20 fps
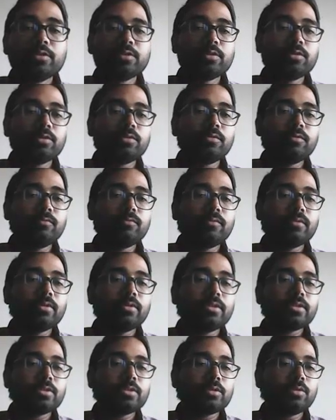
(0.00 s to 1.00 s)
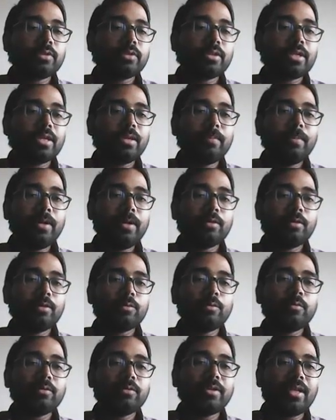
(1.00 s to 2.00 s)
So 3 by
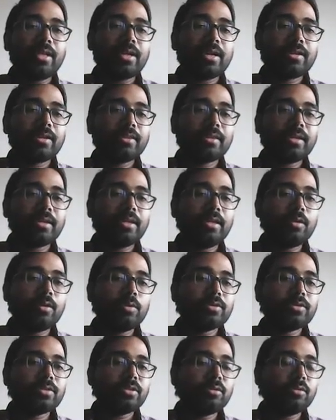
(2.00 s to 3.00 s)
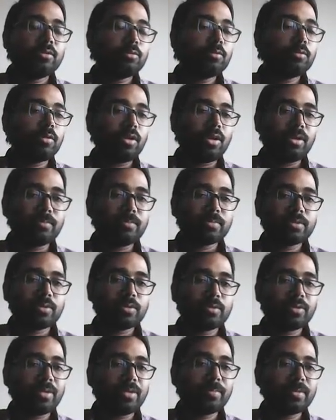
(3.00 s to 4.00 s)
2, there are 3 rows and 2 columns.
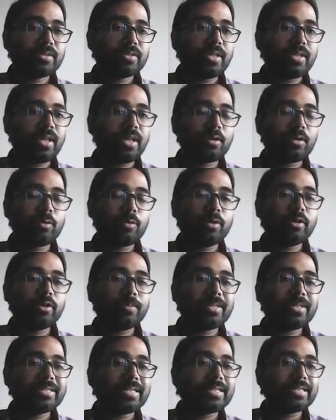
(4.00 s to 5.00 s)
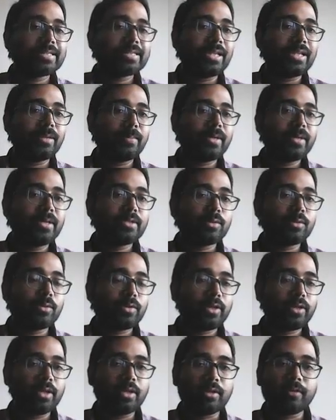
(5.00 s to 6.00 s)
So that means there are going to be 6 elements over
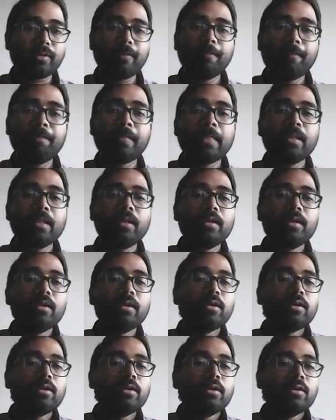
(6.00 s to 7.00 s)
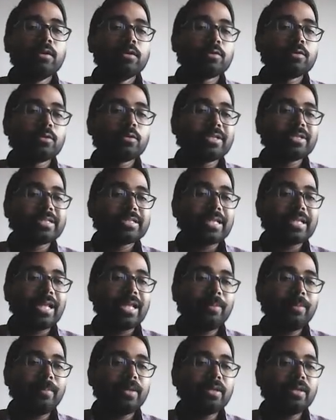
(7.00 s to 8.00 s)
here. So this
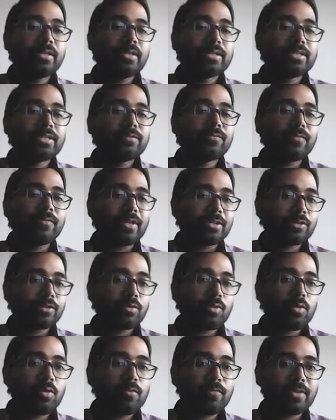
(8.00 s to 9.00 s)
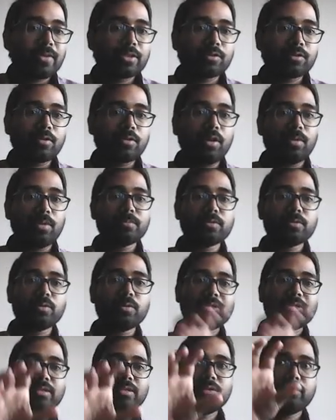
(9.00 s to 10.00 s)
element is first row, first column. So
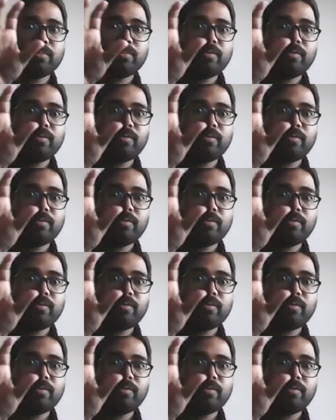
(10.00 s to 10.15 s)
listen to